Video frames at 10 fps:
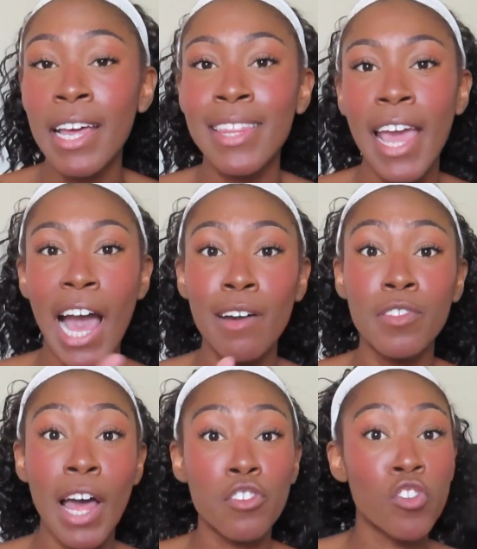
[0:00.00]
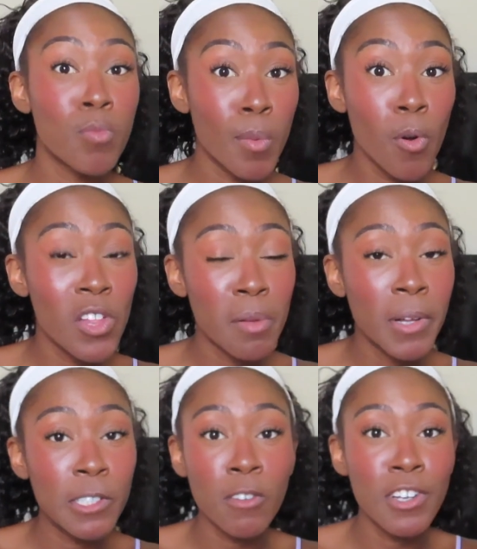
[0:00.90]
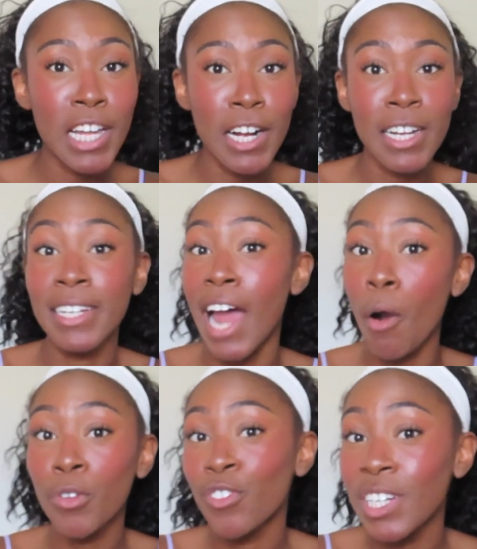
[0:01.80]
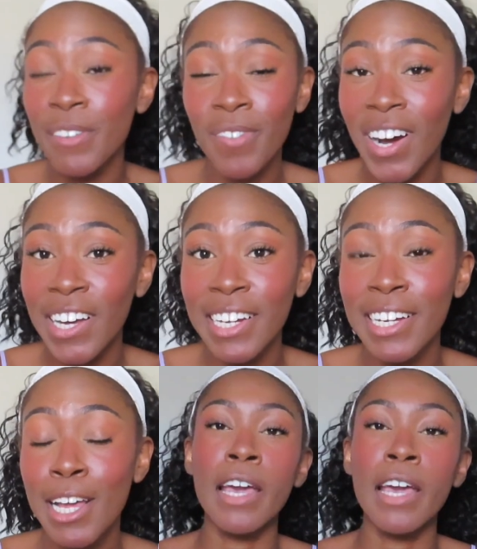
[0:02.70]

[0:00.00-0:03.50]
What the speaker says: They have that super bowling place over there, and that was really fun.